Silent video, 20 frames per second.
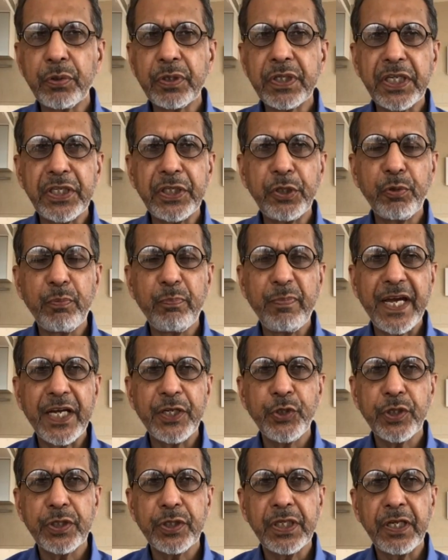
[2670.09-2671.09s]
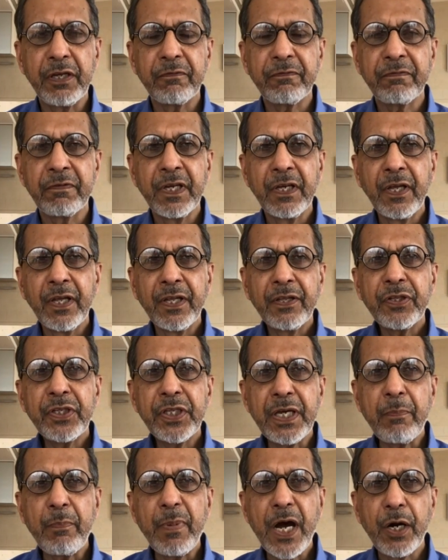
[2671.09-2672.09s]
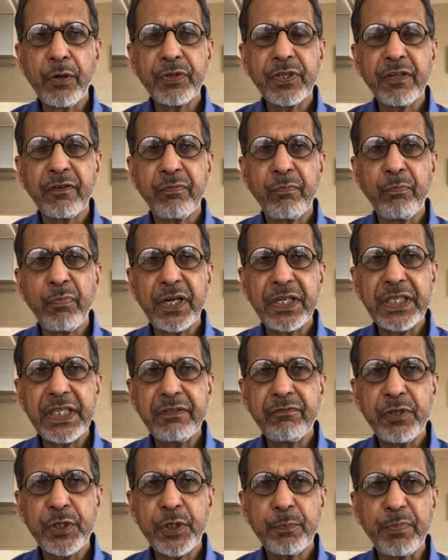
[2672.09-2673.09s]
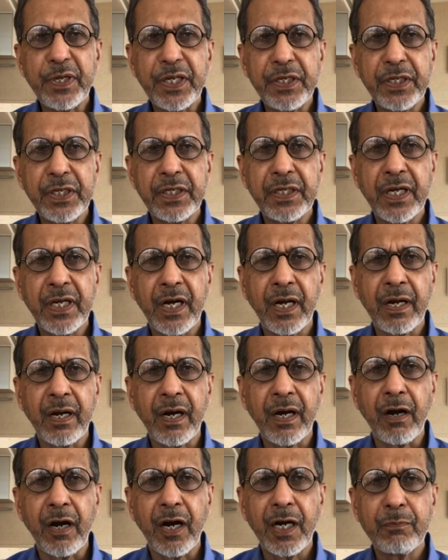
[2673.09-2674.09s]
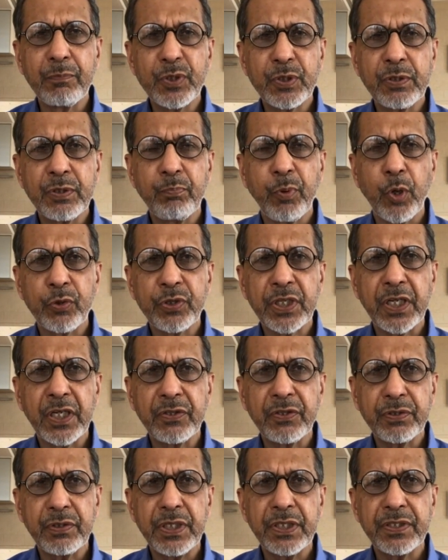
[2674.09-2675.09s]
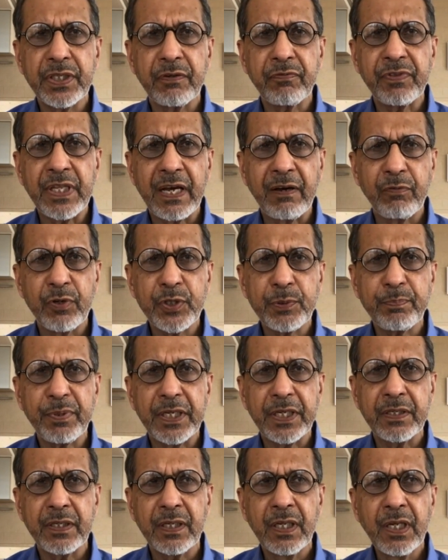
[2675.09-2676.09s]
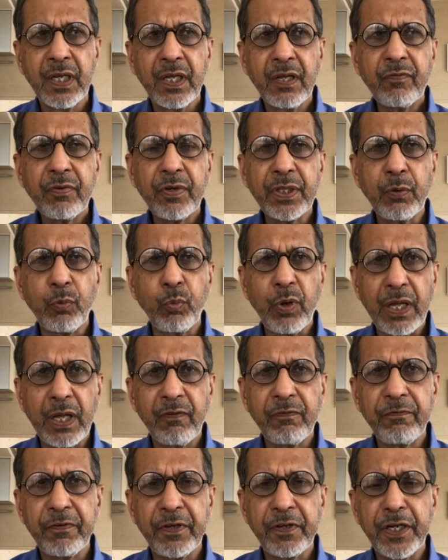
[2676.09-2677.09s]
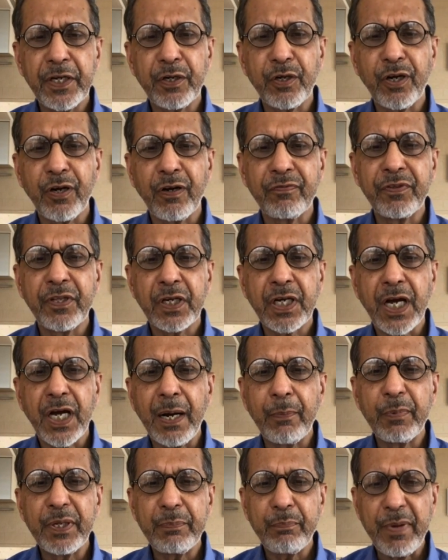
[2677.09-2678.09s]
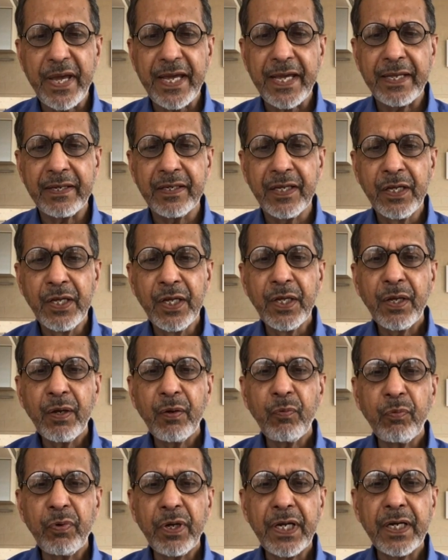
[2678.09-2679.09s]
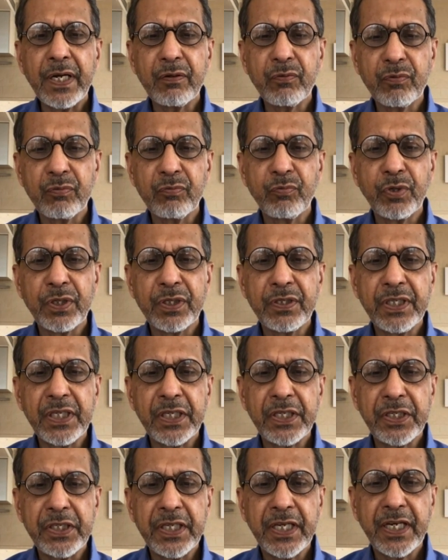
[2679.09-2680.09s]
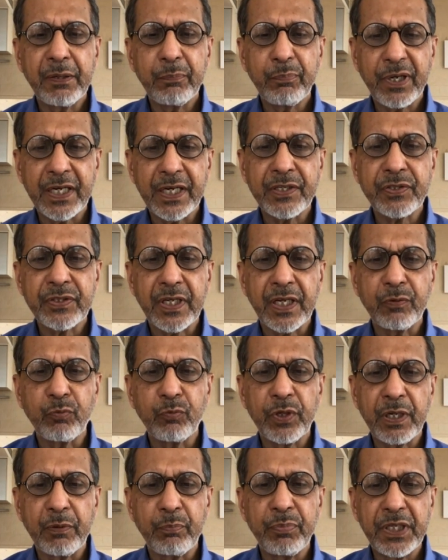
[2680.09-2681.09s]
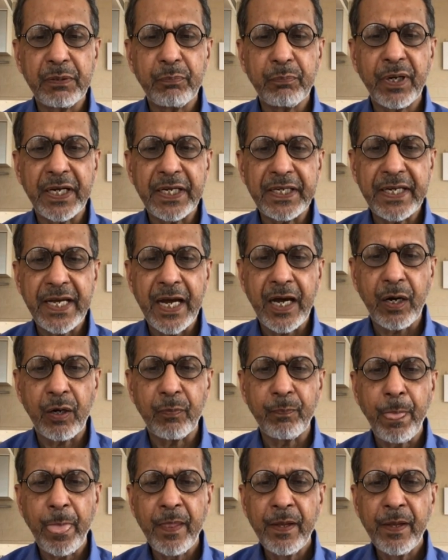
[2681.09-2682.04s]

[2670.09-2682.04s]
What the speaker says: Can you imagine if the amount of money we spend in our arms, both countries, if that was spent for the welfare of the common man, where would India and Pakistan would have been by now?